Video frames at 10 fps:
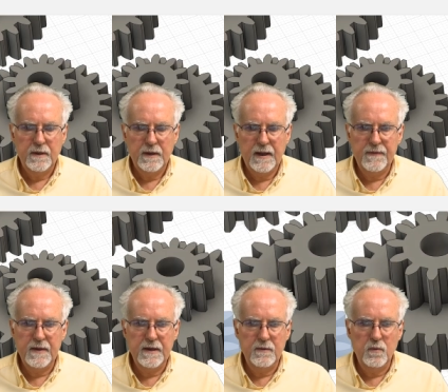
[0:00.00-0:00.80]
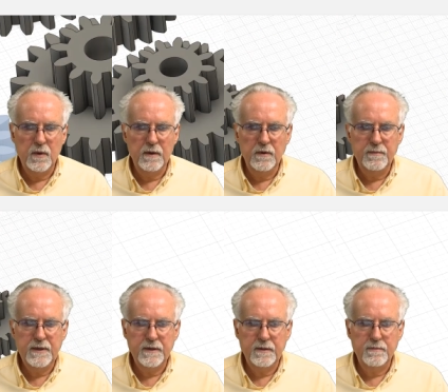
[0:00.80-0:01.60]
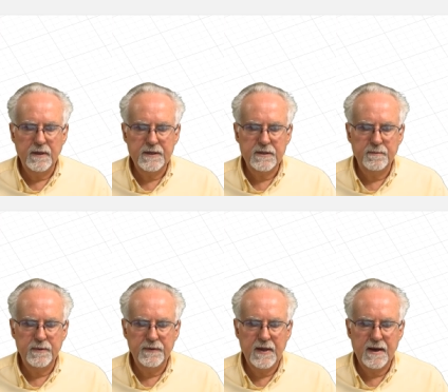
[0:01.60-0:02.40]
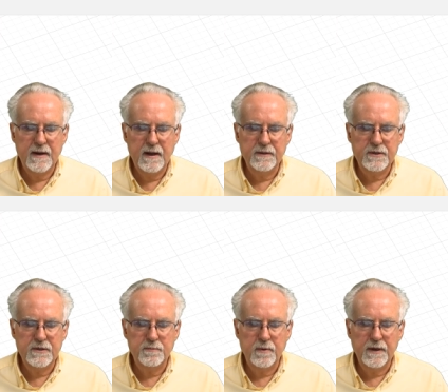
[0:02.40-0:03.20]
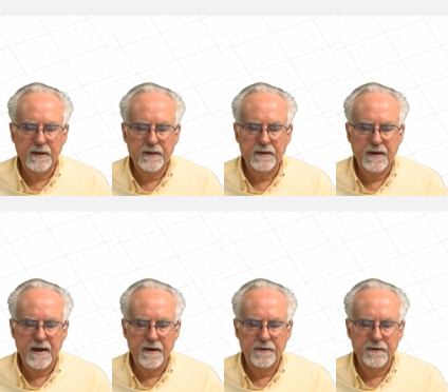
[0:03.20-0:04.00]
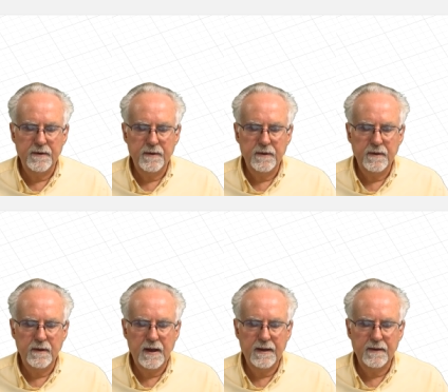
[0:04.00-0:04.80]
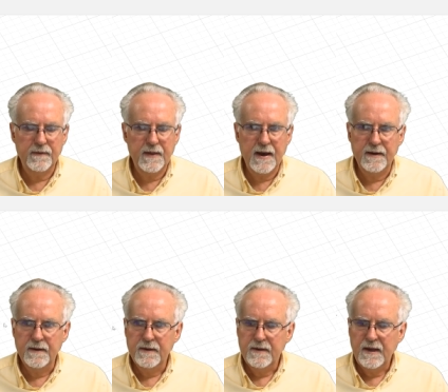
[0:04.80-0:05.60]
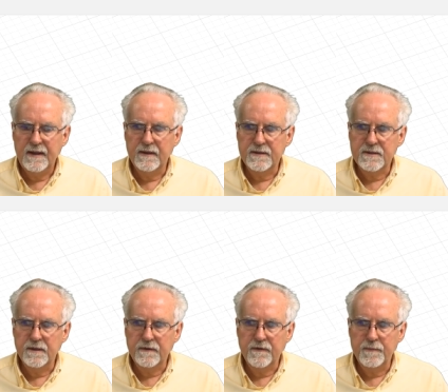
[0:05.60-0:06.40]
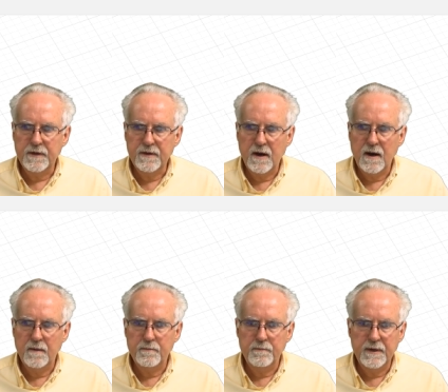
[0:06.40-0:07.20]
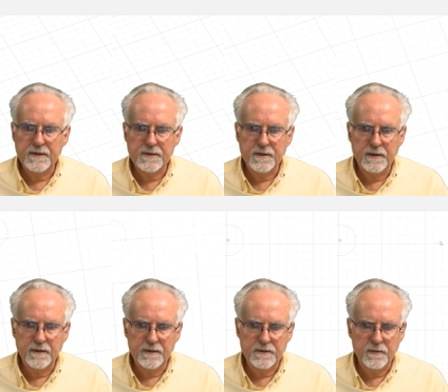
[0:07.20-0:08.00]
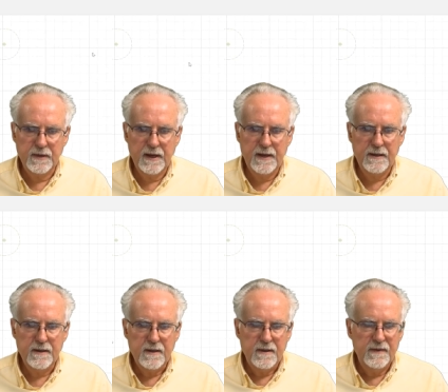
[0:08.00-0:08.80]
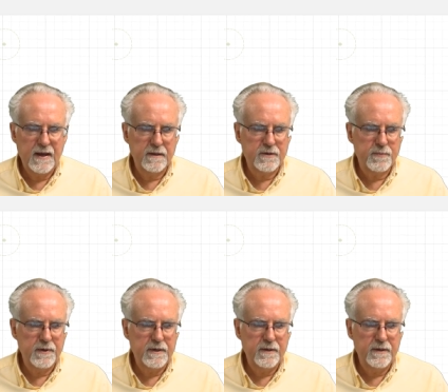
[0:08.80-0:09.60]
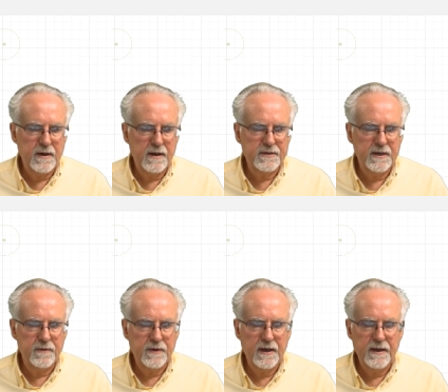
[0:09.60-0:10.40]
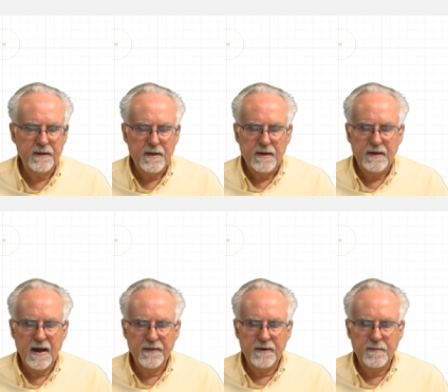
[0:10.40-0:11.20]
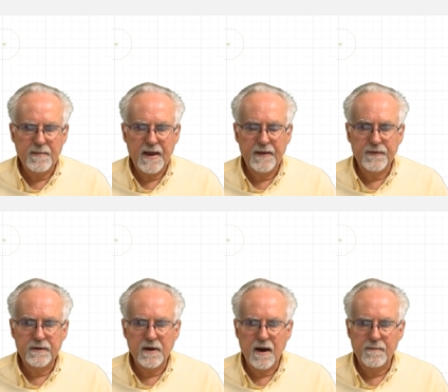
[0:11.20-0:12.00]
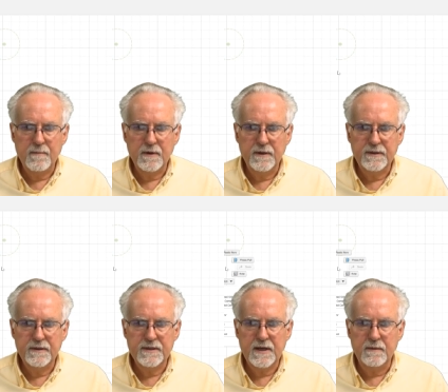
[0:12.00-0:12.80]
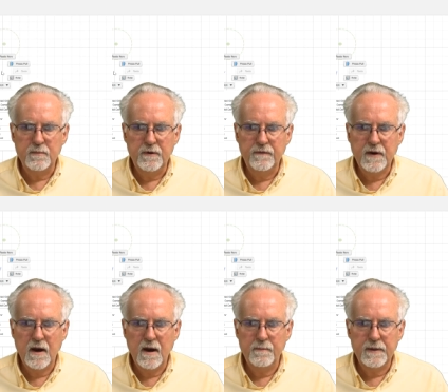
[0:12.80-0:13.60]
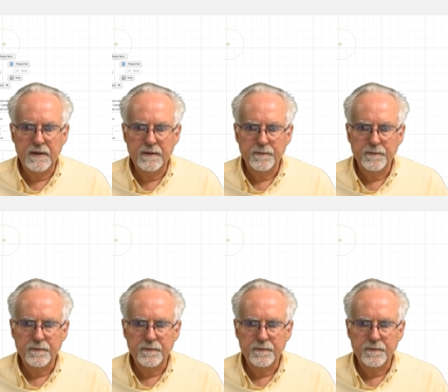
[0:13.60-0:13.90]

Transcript: And then where would be a good place to put that? I'll just bring it down like that. And let's look from the top, make sure it looks okay. That looks pretty good. I'll say okay. Now that I'm at the top, I'm going to say move copy.